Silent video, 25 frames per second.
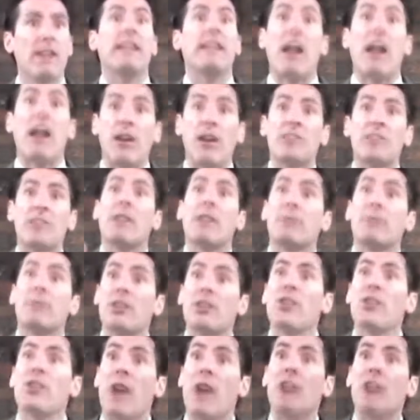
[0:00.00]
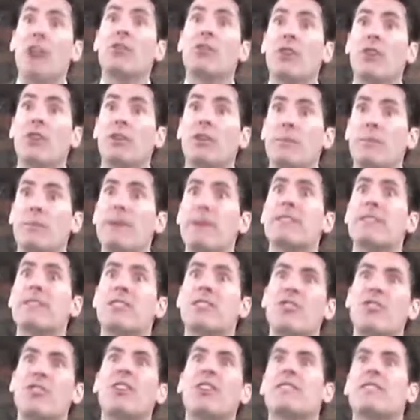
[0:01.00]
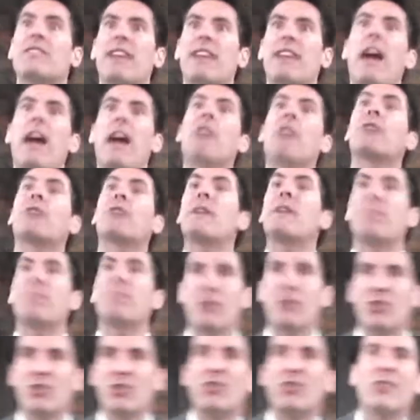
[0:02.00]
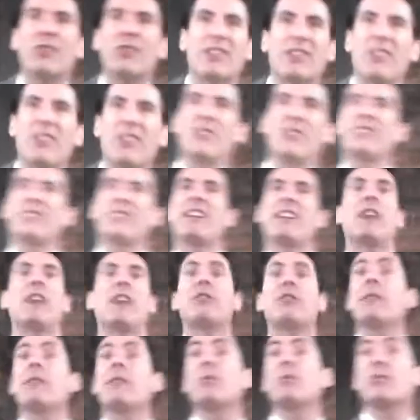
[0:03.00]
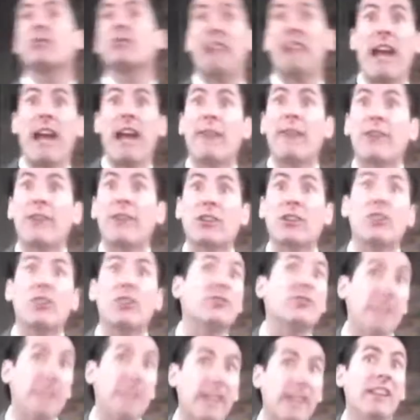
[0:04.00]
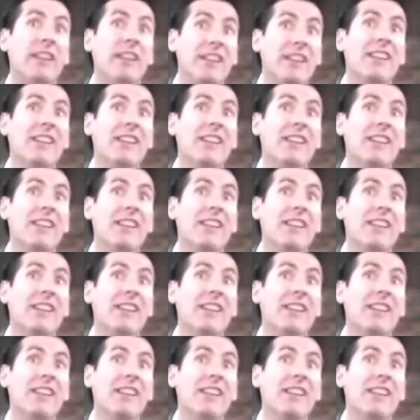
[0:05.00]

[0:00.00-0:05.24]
Now, it's up to you how you run your business. You can say, I'll reimburse you at closing. I'll reimburse half at closing.